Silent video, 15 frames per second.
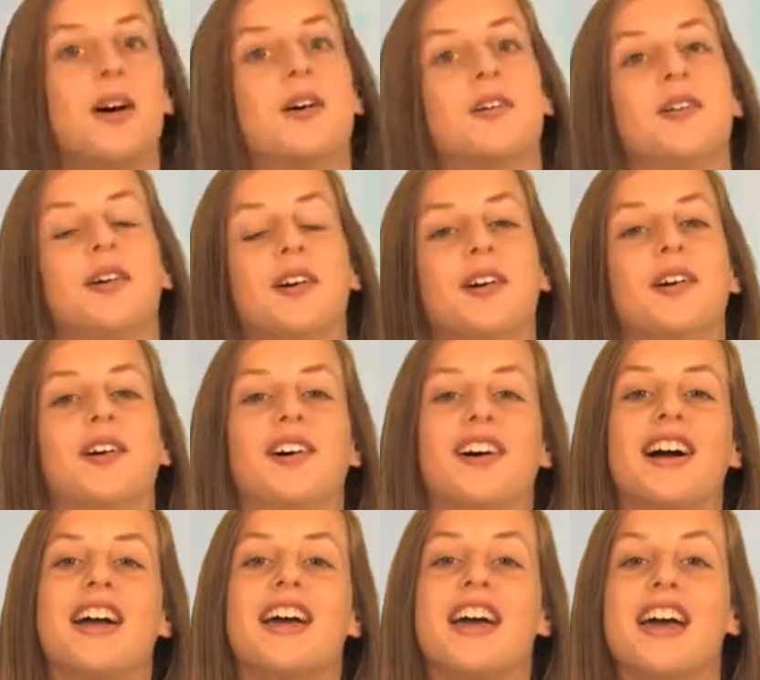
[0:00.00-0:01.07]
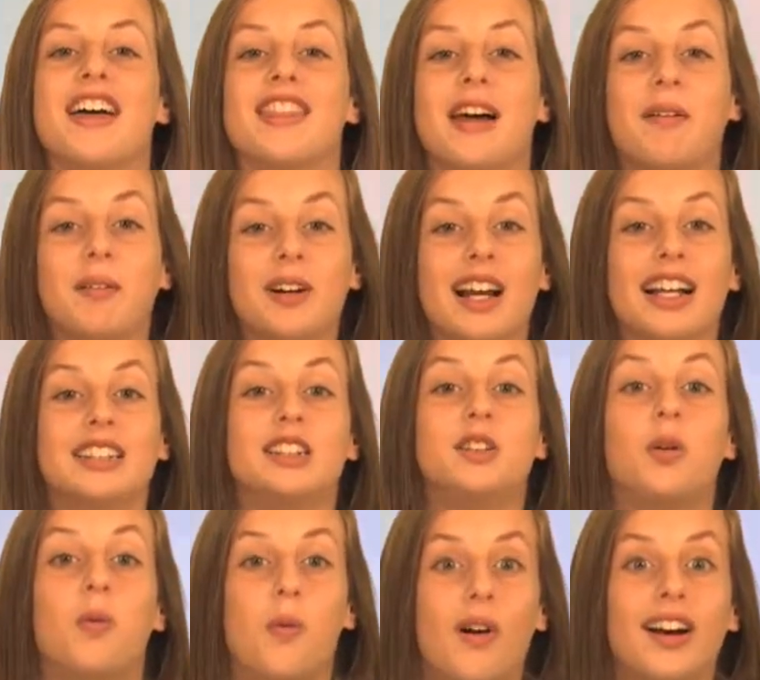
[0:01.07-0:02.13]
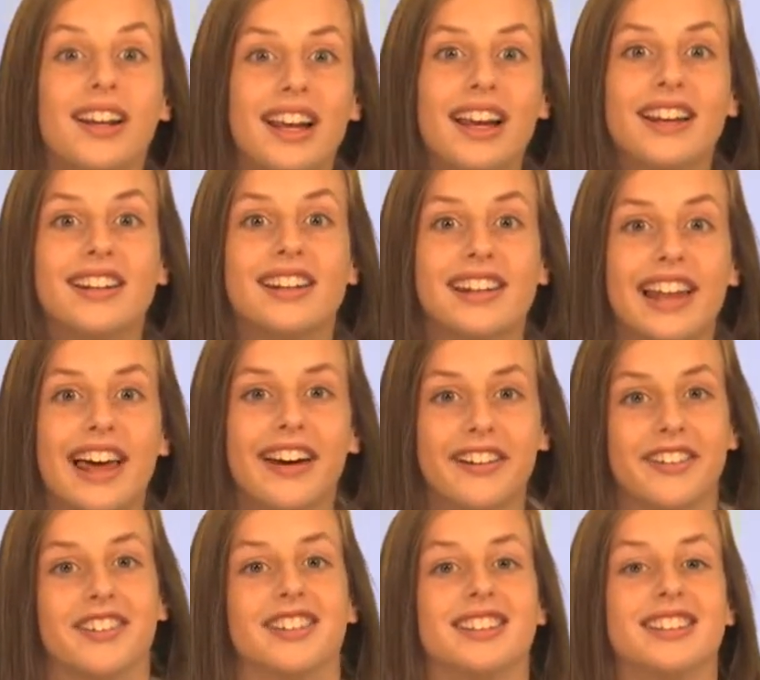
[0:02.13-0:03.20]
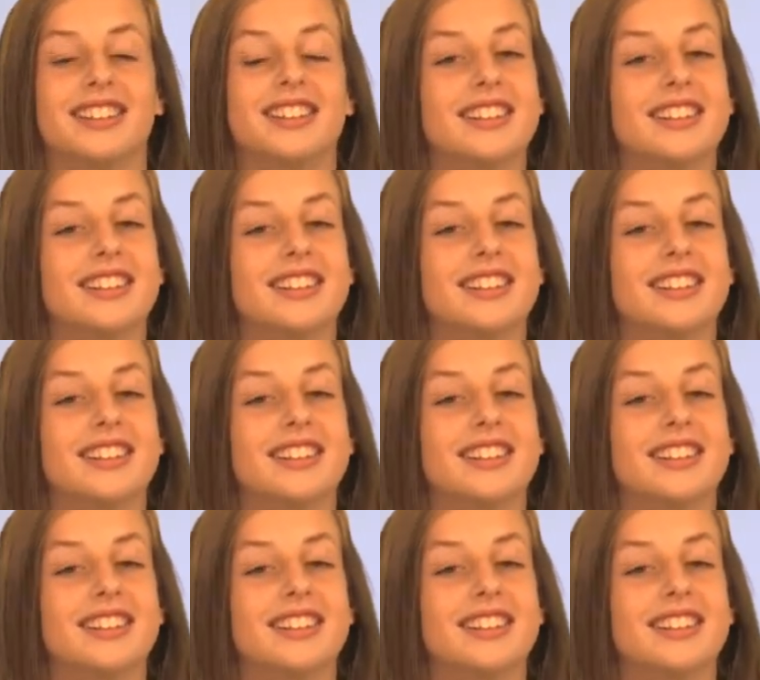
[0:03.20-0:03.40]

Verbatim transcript: Phew! That word has 28 letters.